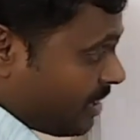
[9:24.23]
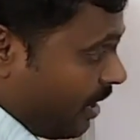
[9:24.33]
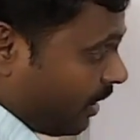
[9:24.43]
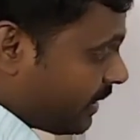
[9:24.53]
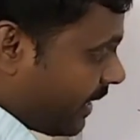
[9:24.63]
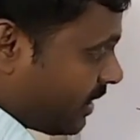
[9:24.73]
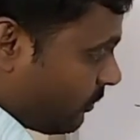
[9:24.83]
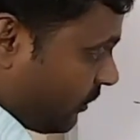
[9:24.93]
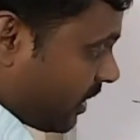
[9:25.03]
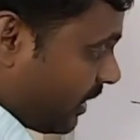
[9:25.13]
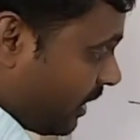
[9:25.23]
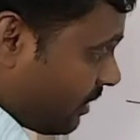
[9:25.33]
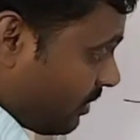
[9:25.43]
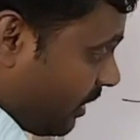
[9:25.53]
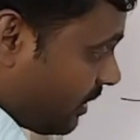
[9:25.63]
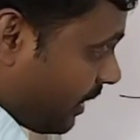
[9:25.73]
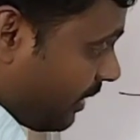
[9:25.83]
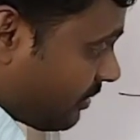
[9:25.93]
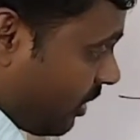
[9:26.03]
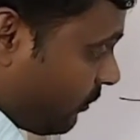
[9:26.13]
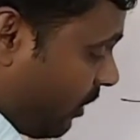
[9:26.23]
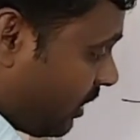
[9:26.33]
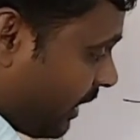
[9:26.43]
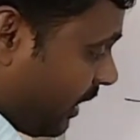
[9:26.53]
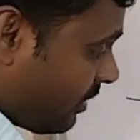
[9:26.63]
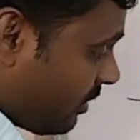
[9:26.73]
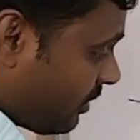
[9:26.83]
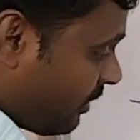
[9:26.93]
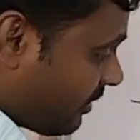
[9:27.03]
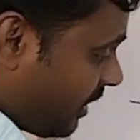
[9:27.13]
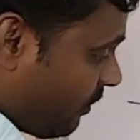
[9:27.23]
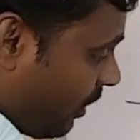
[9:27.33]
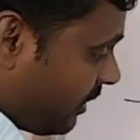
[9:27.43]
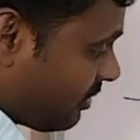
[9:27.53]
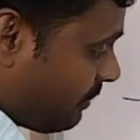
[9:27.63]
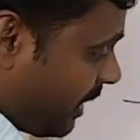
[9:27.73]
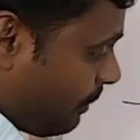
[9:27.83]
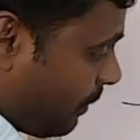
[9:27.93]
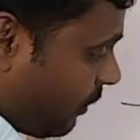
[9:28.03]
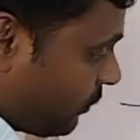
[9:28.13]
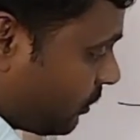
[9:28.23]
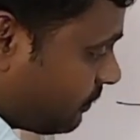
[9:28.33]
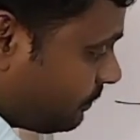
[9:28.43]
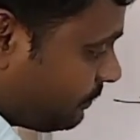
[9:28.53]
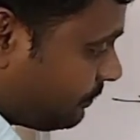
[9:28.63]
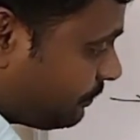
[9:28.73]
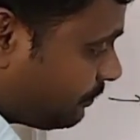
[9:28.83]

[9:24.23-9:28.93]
the algae and the fungi, in case of algae, the cell wall is made up of